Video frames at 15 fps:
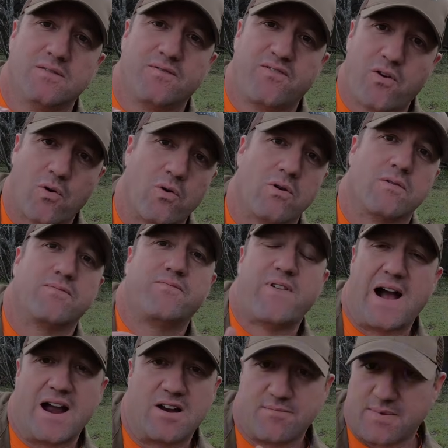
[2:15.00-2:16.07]
for
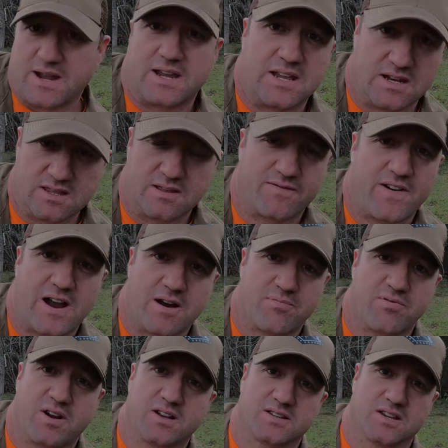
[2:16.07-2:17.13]
fire making in the fire
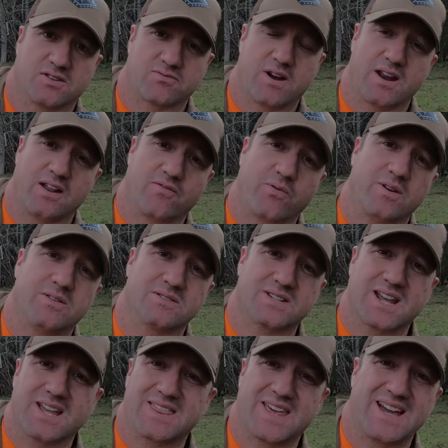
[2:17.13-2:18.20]
process, right? If we don't
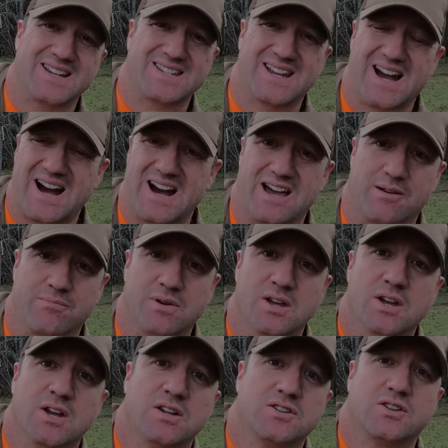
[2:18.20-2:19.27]
take that time
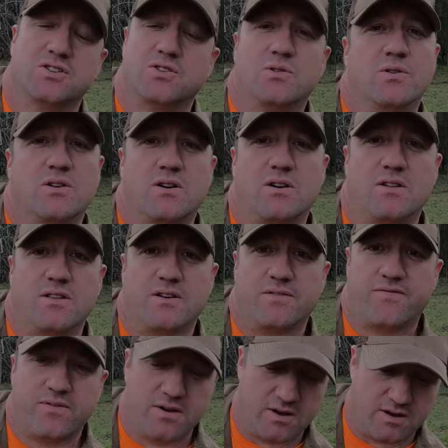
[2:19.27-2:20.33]
to do it on
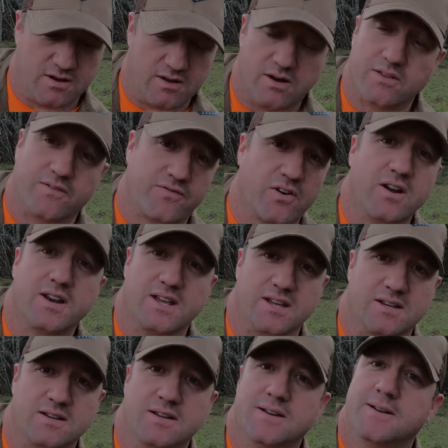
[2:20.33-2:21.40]
the front
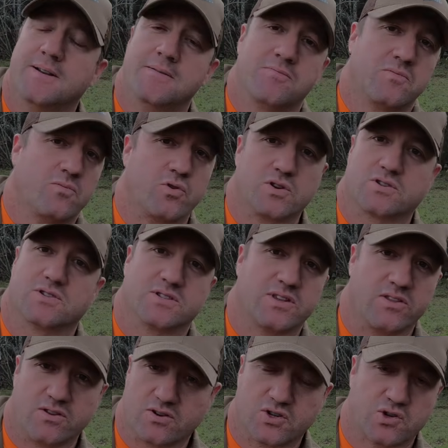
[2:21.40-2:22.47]
end, we're just gonna
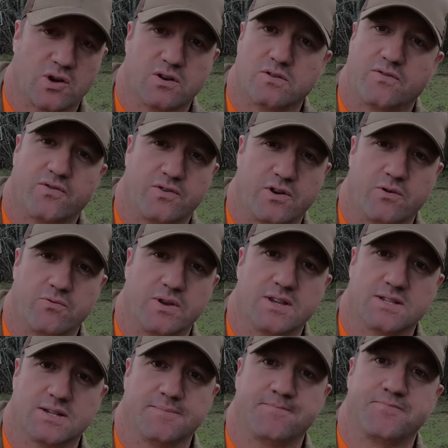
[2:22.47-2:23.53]
sit there and struggle for no
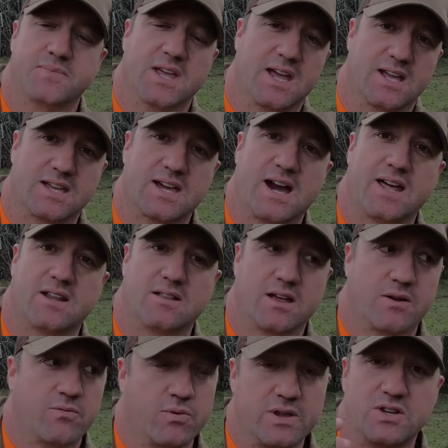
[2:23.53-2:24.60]
reason. And kind of
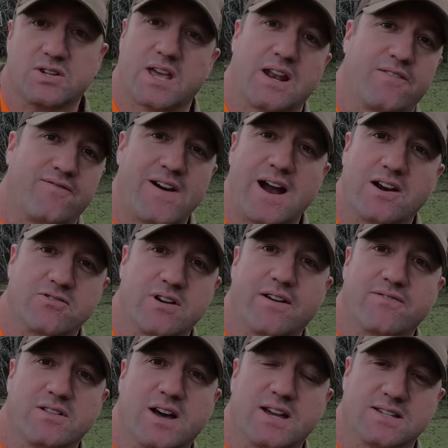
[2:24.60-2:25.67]
like, we just had a
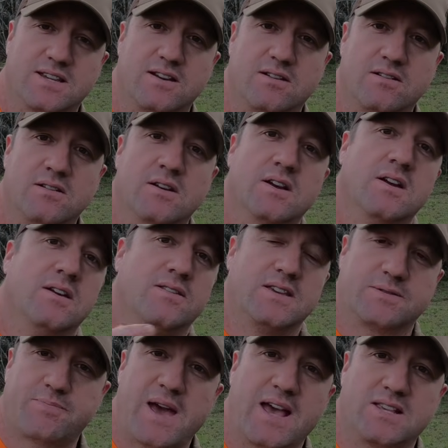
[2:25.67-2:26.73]
firecraft class here
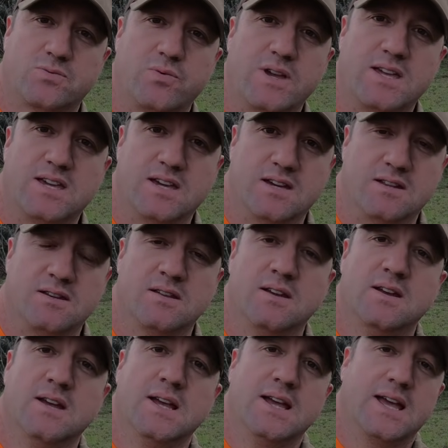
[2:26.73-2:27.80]
this past weekend,
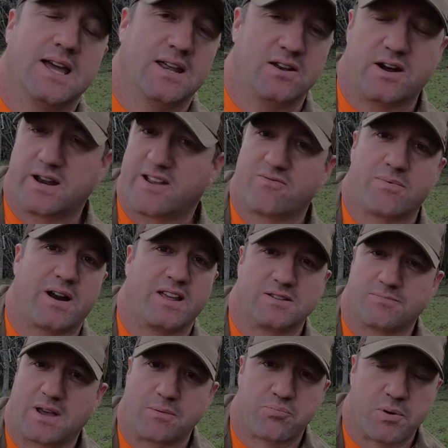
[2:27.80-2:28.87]
and not
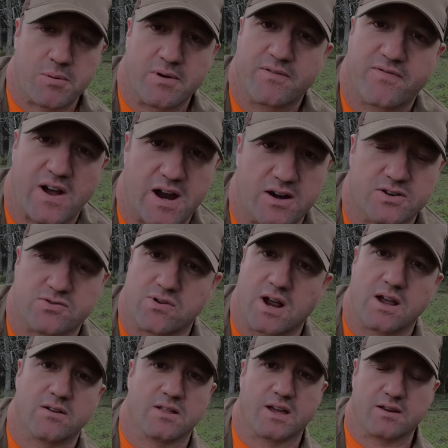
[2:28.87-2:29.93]
everybody's made primitive fires,
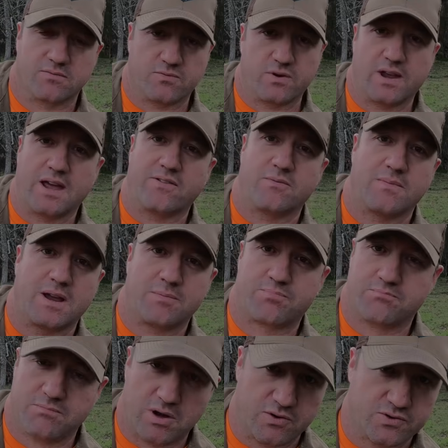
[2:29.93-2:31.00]
right? Like, we haven't made
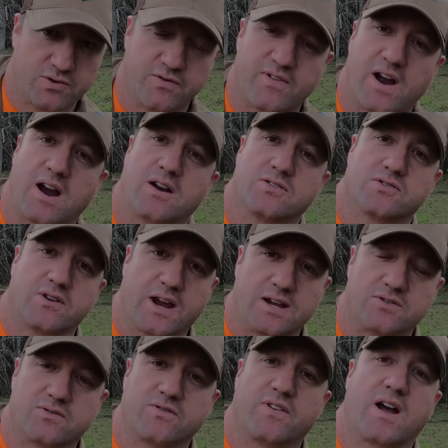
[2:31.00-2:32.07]
bow drill fires or
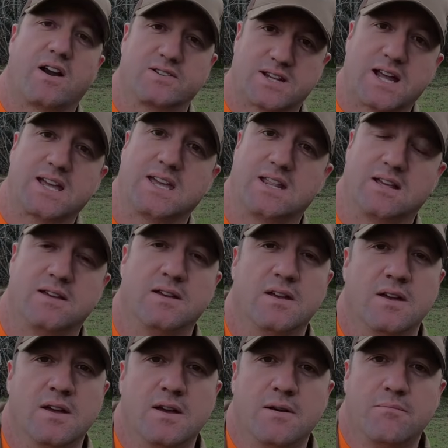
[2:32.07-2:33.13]
hand drill fires, I get it.
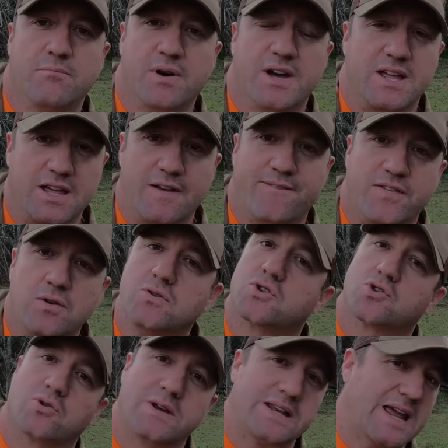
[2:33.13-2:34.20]
But if you
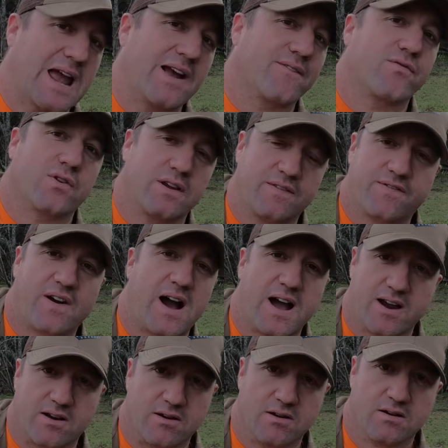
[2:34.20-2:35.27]
treat every
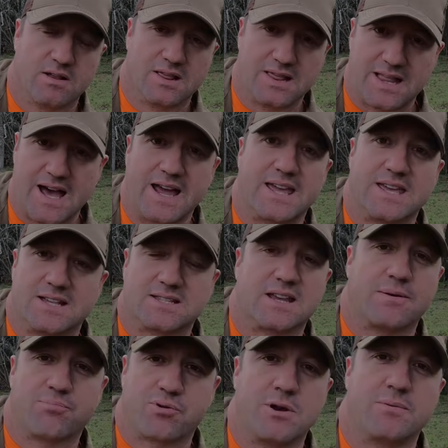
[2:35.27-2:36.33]
fire like it's
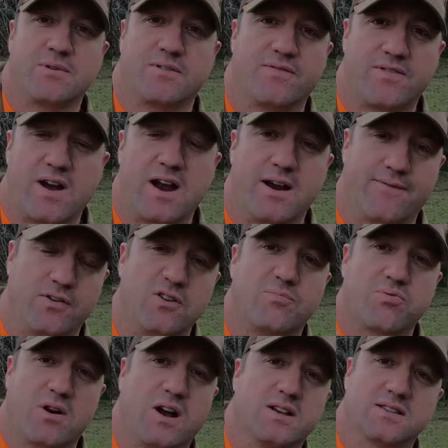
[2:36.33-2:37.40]
a primitive fire, if you
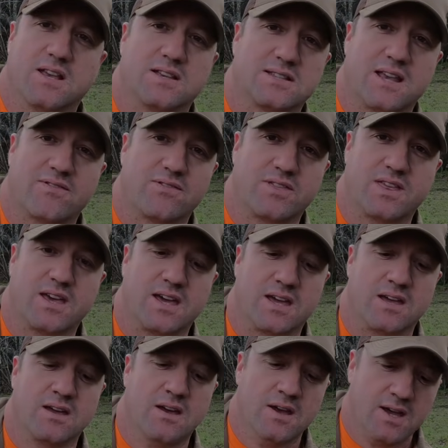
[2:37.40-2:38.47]
process
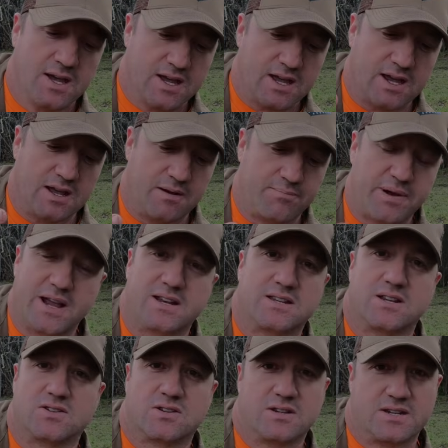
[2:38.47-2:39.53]
everything and pay
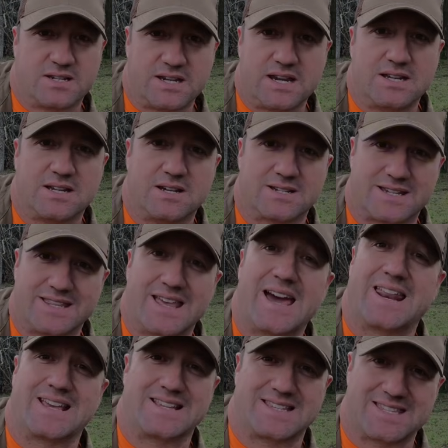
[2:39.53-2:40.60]
attention to details to
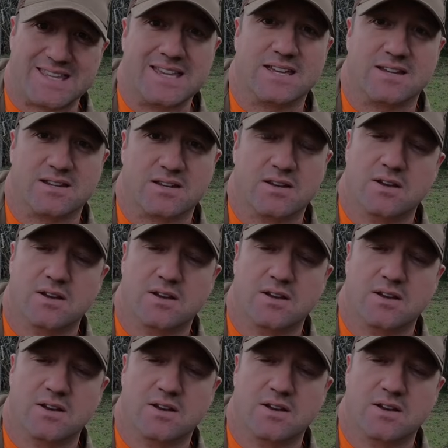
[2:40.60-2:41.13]
that extent,